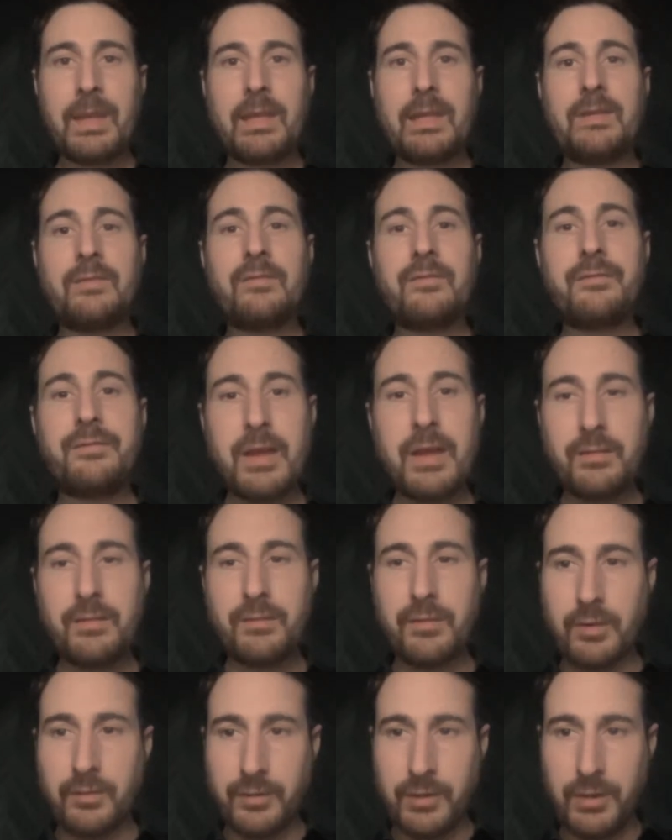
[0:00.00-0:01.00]
in
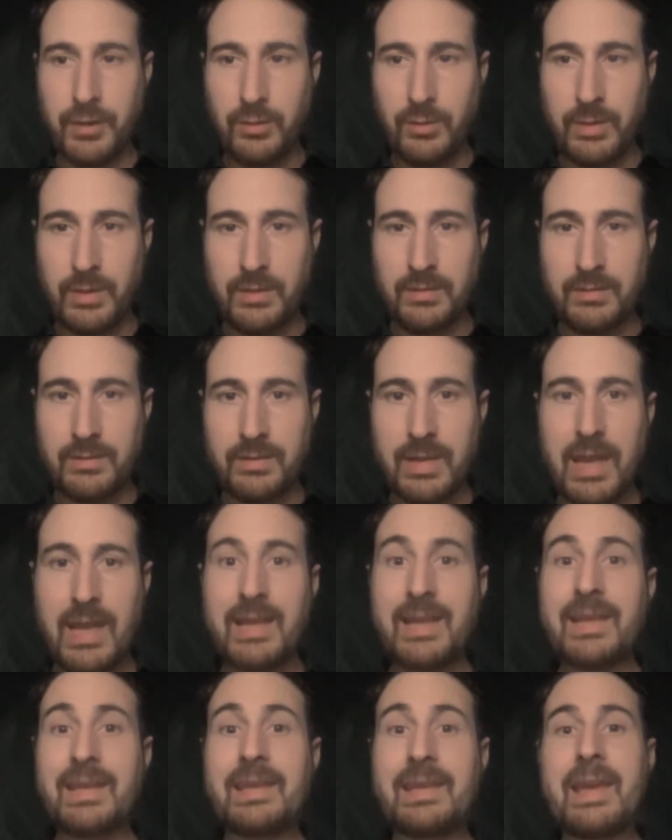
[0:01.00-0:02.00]
favor of humans
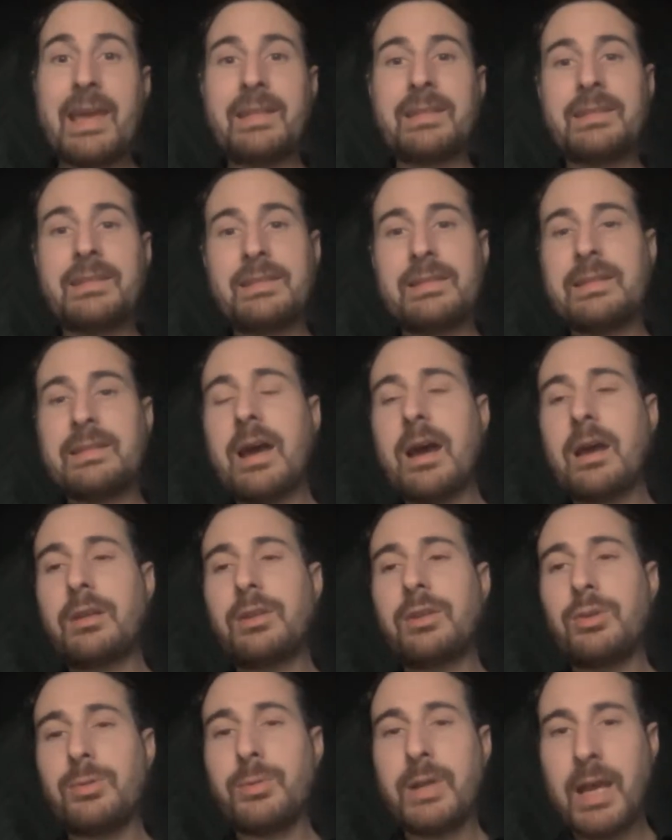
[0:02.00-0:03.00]
and against
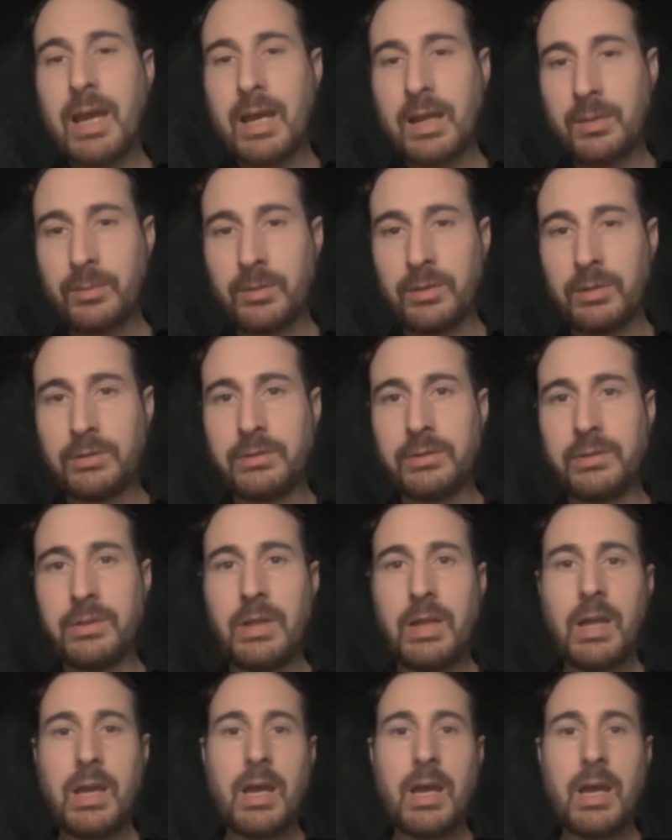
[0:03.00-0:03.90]
non-human animals,